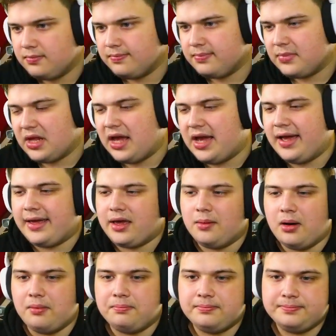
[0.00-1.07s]
All right, come
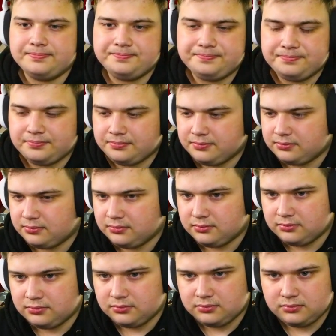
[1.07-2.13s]
on.
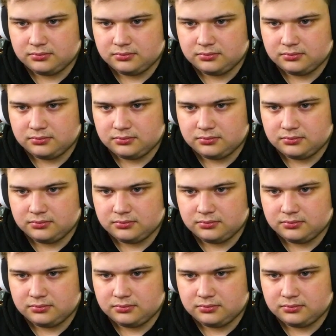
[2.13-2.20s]
Well, Pons,